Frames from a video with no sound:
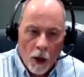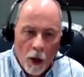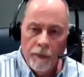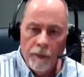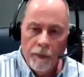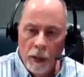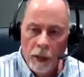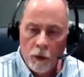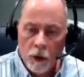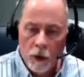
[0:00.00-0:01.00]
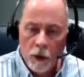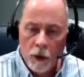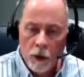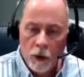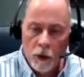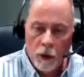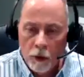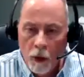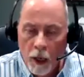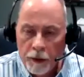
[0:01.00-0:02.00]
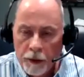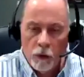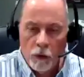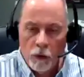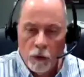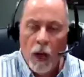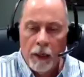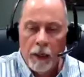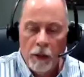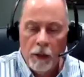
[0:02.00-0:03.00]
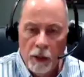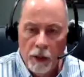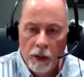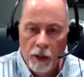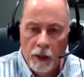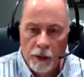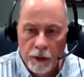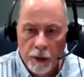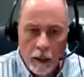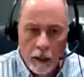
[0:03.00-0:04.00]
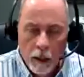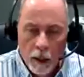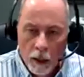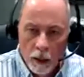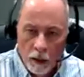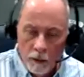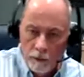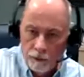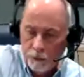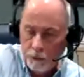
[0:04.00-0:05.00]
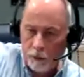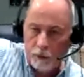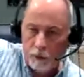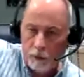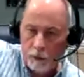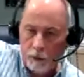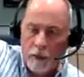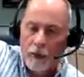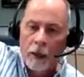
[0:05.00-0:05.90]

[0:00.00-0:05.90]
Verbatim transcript: The time that Jesus was on the cross, the crowd was mocking Jesus, saying, Maybe